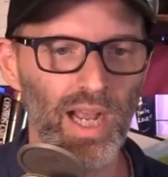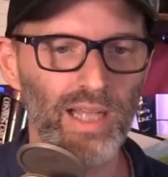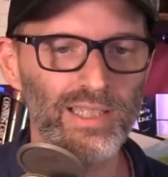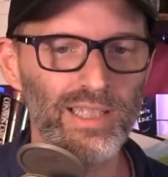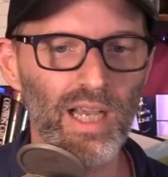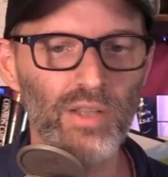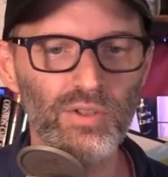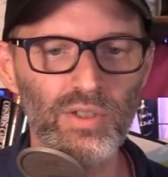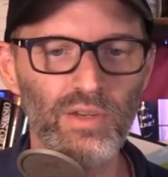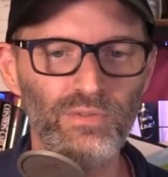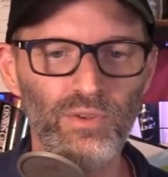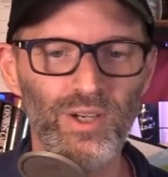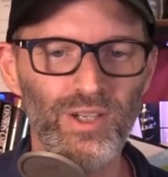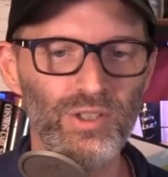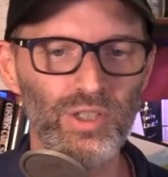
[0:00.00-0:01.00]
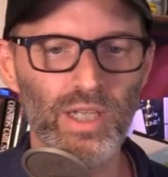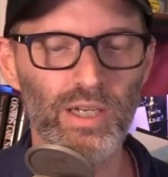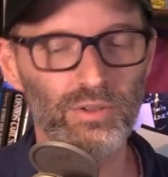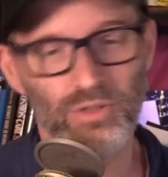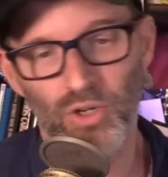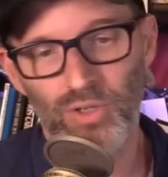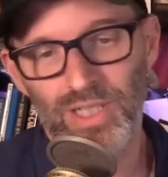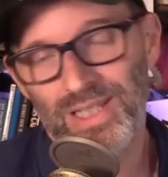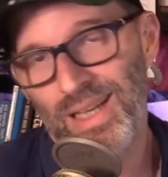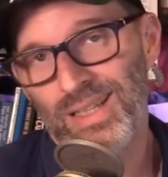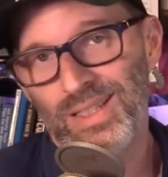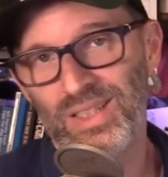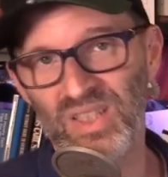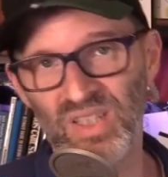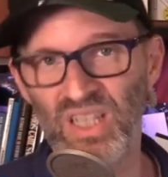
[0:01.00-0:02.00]
And the other differentiator Sony
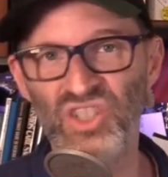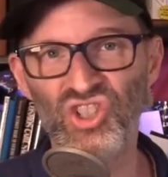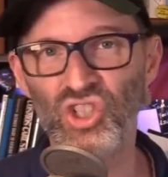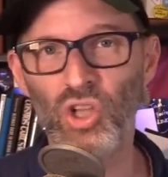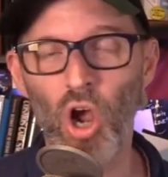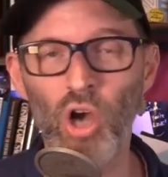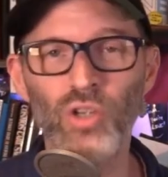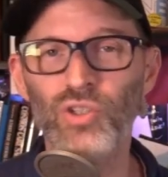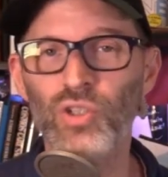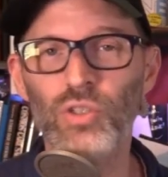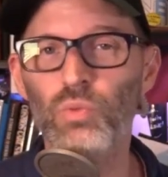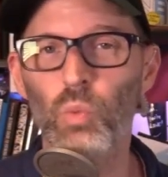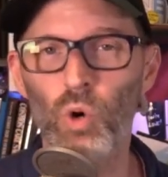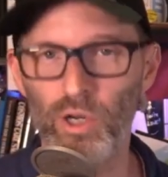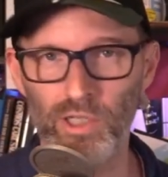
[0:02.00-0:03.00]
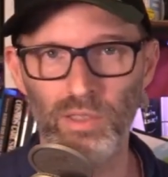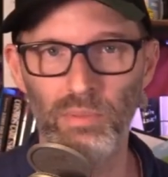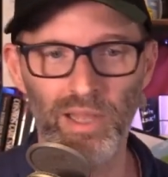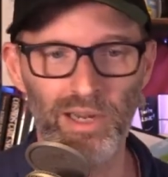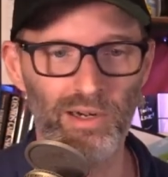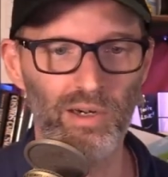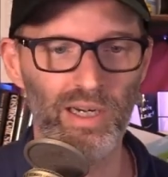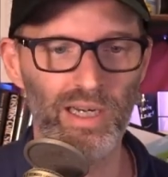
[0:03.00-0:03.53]
says is it just ours just works better.